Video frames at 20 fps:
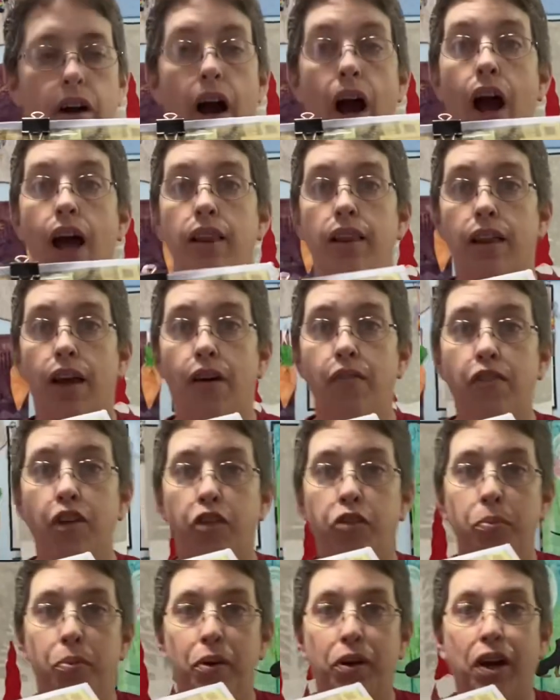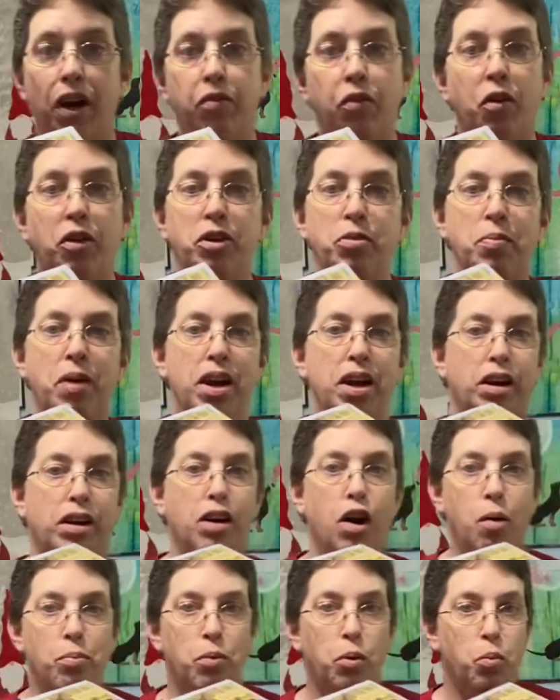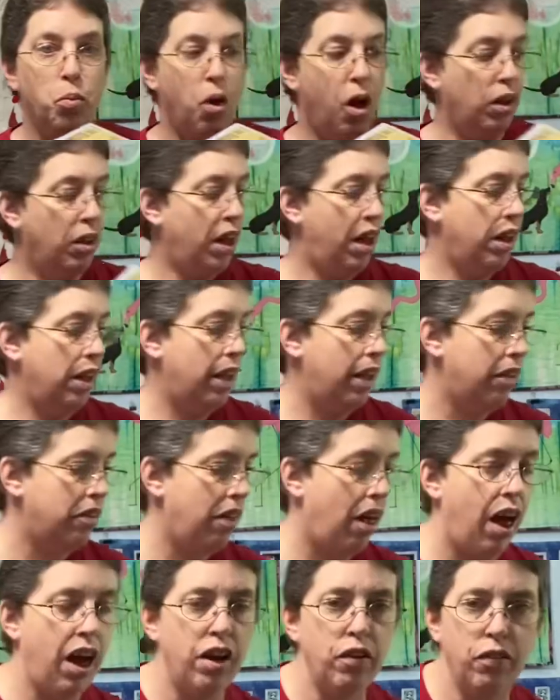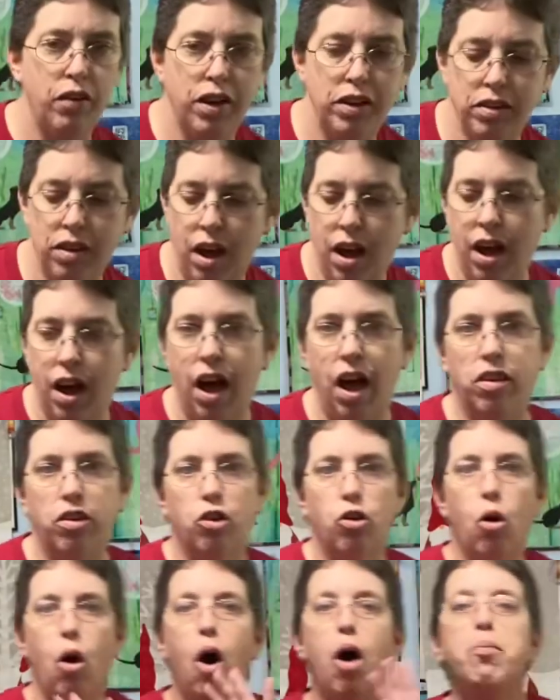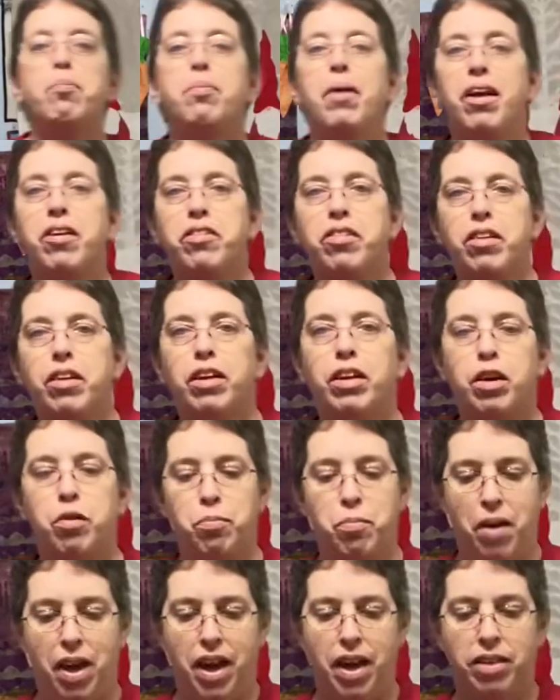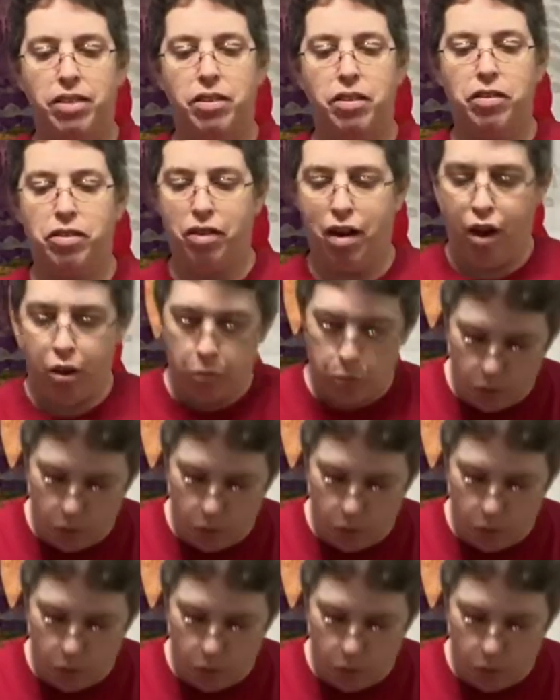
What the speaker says: I love this book. I've only made a couple wall hangings out of it, and they're all basically made the same